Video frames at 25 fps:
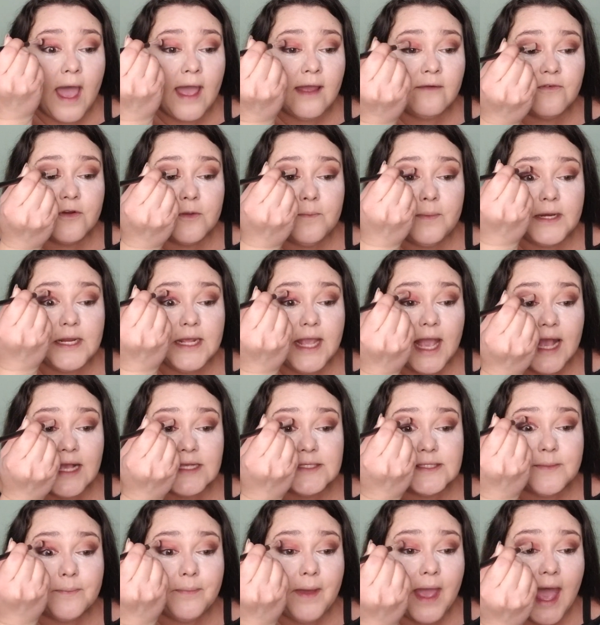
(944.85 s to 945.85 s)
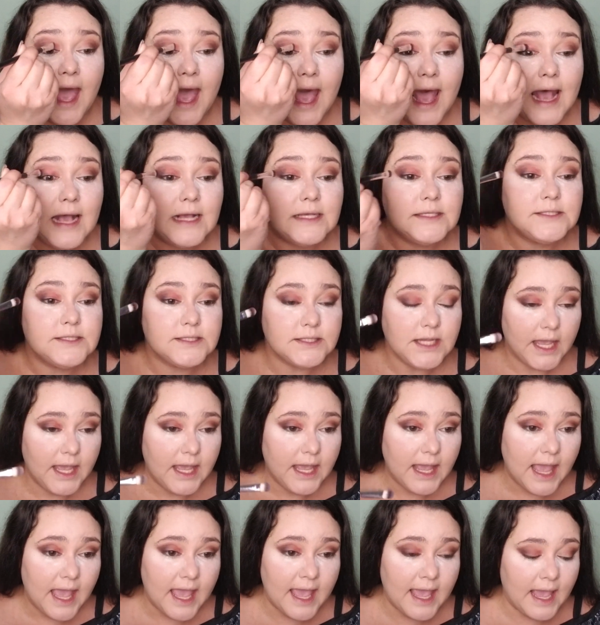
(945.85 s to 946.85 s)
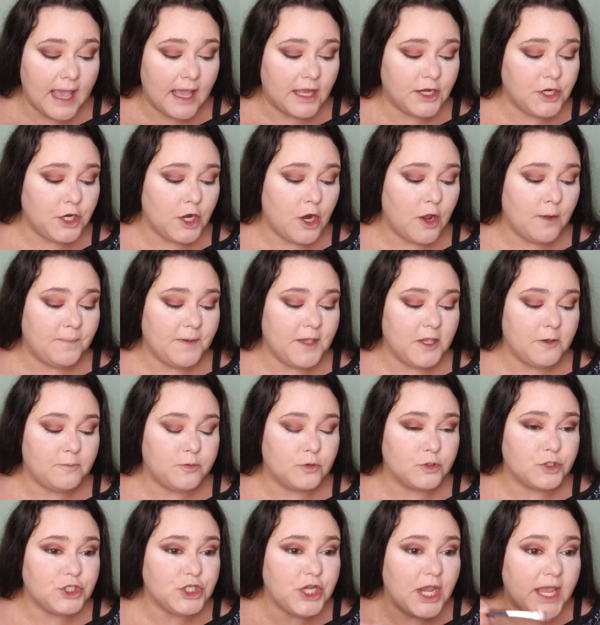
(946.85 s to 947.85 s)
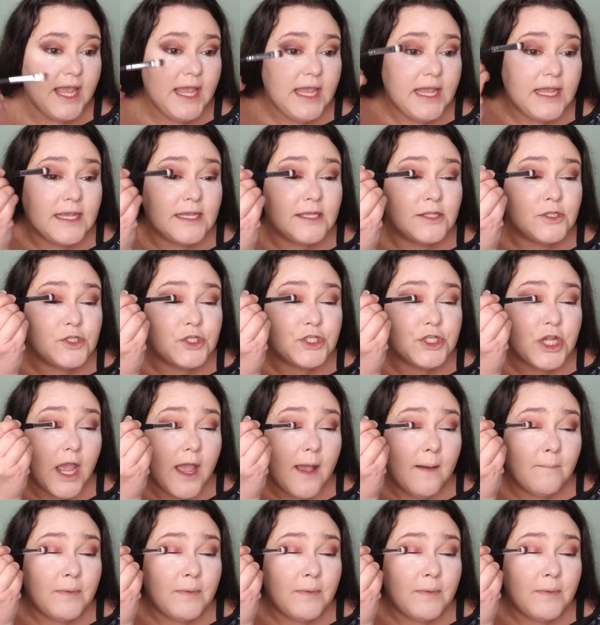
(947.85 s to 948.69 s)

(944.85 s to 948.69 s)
everybody has a past and, you know, people change,